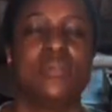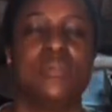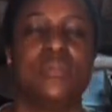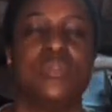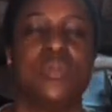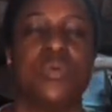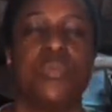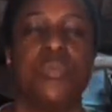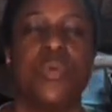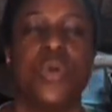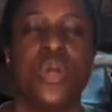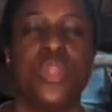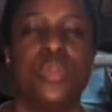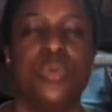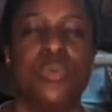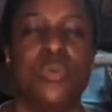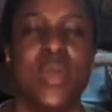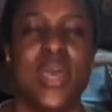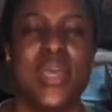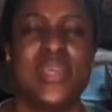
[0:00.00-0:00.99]
the one
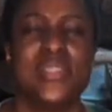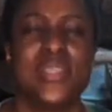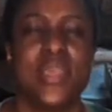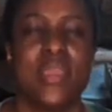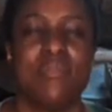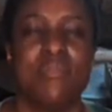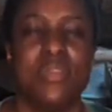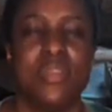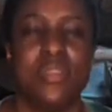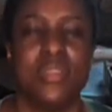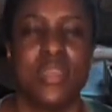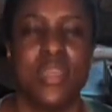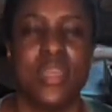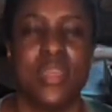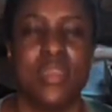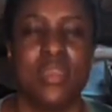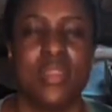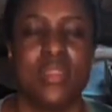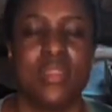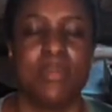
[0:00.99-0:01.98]
who has everything in
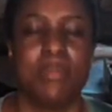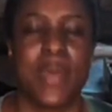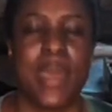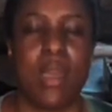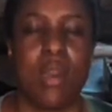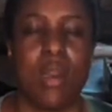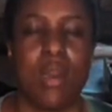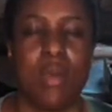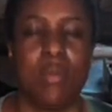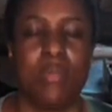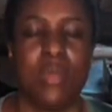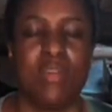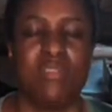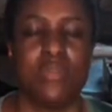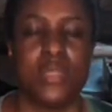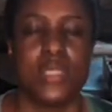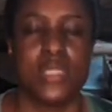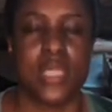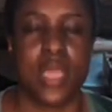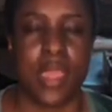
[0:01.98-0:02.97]
the palm of
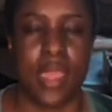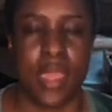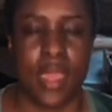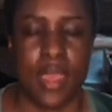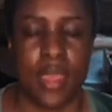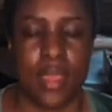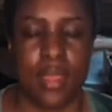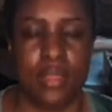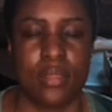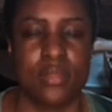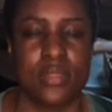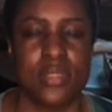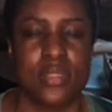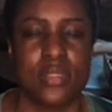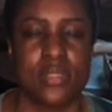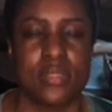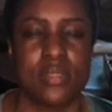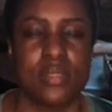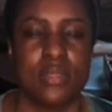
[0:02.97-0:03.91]
his hands,